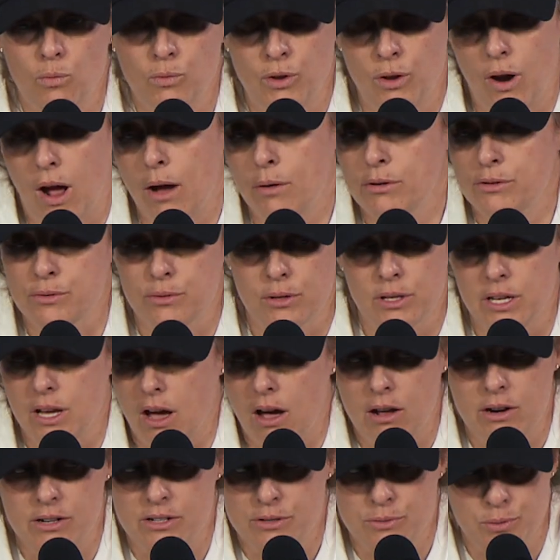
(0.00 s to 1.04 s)
know, I was really
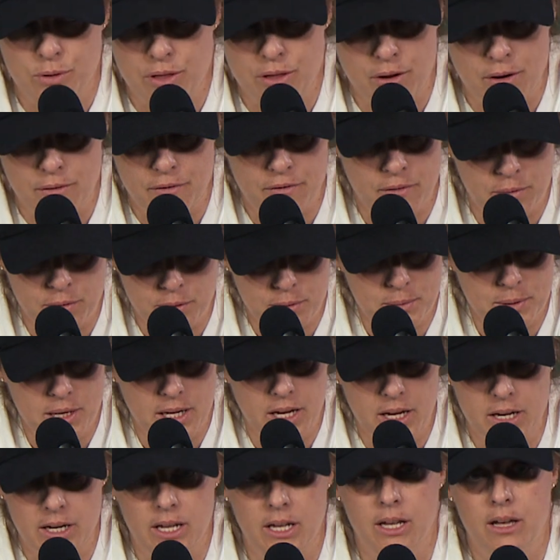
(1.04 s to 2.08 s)
honest with her from the
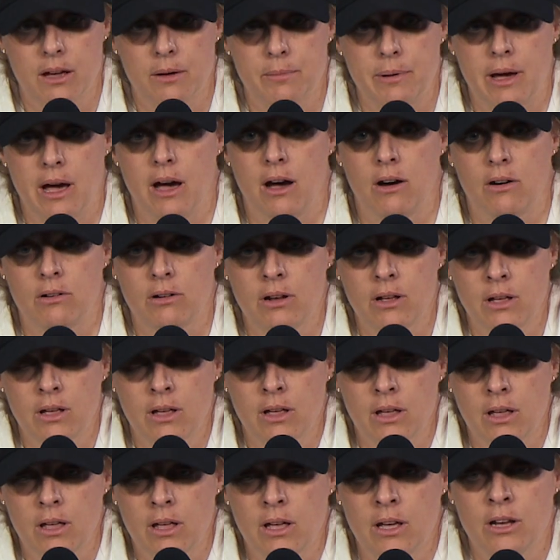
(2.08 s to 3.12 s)
beginning about,
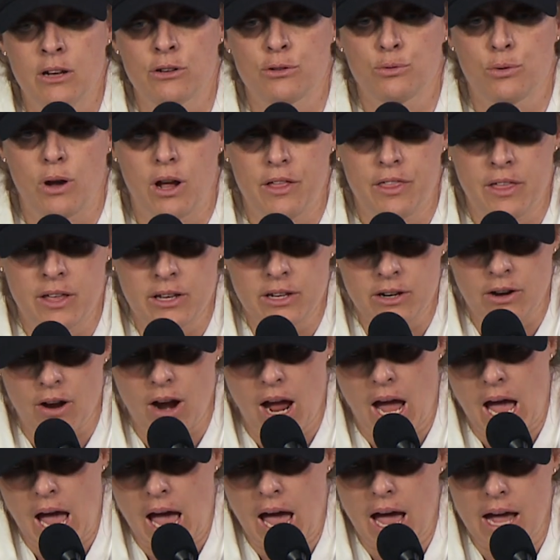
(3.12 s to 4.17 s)
here's where I think
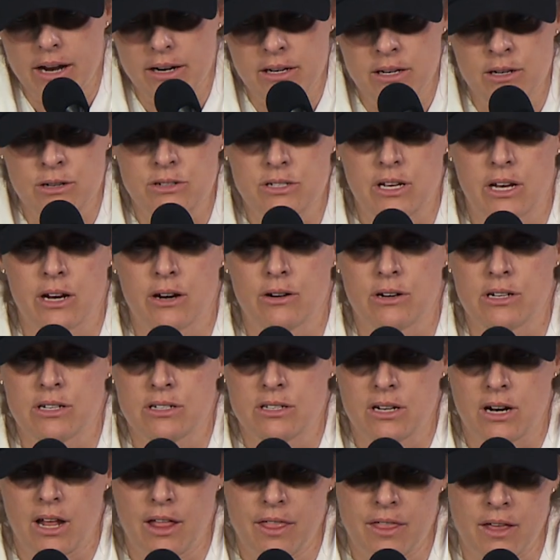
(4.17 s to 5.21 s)
you're at. Here's
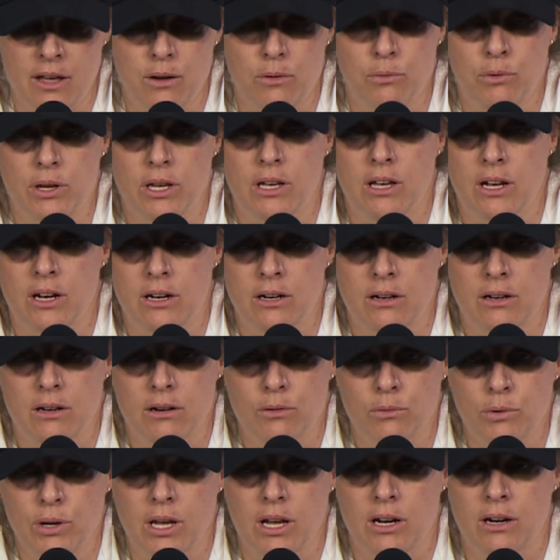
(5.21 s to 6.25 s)
areas that I think we can
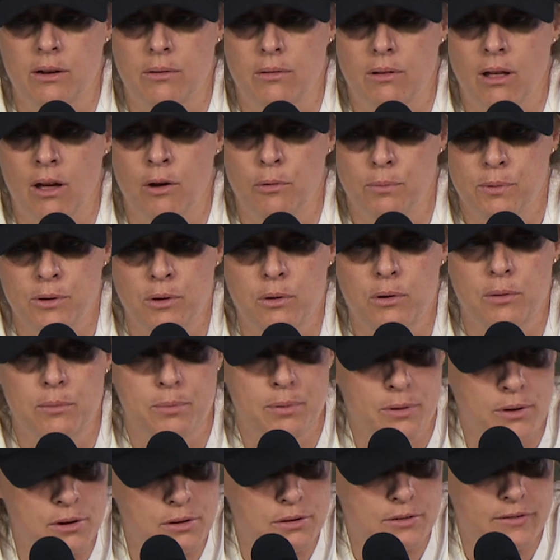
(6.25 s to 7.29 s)
help you
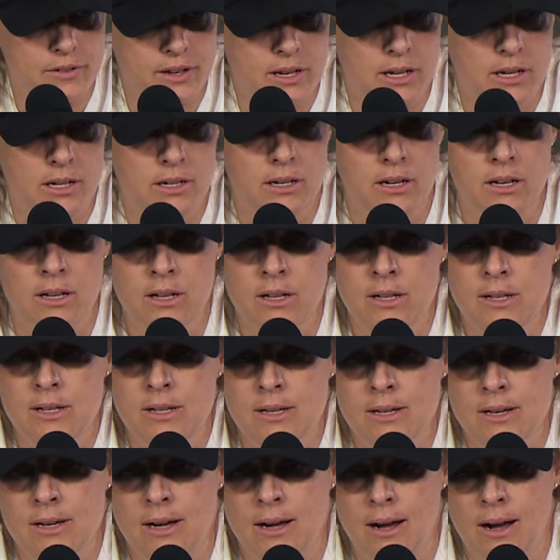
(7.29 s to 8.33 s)
improve in,
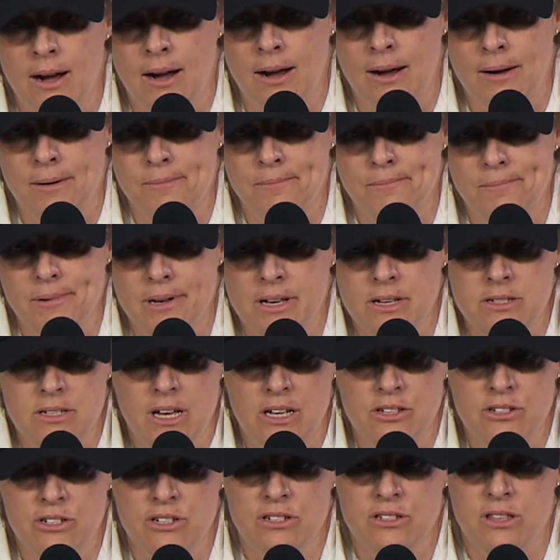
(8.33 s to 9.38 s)
because
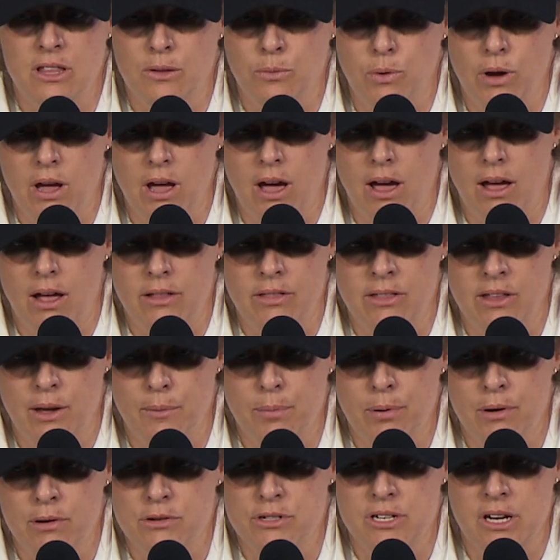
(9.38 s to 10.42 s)
that's just the way the
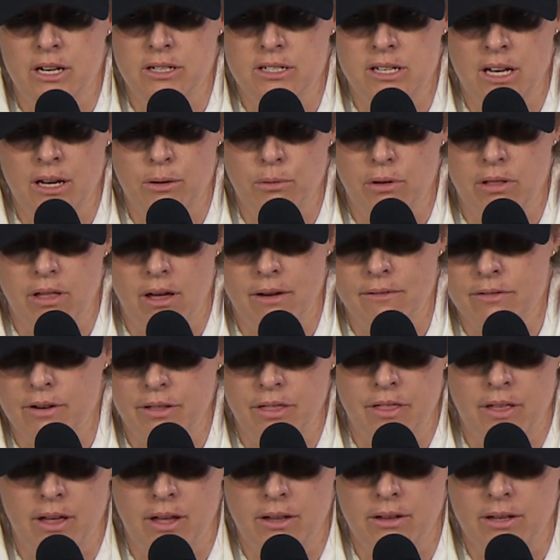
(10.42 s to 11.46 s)
approach I take with
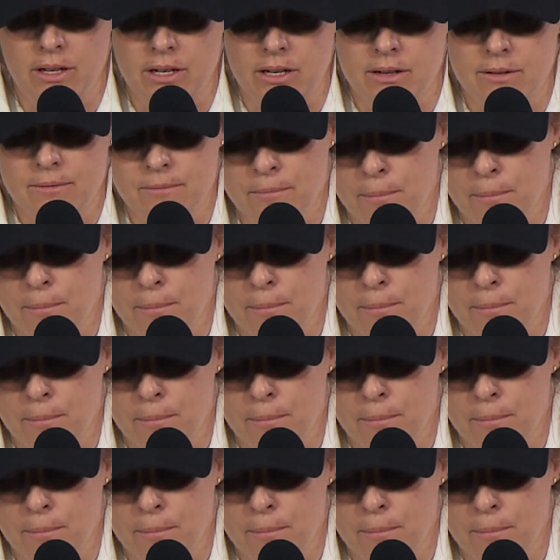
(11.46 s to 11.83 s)
everything. Like,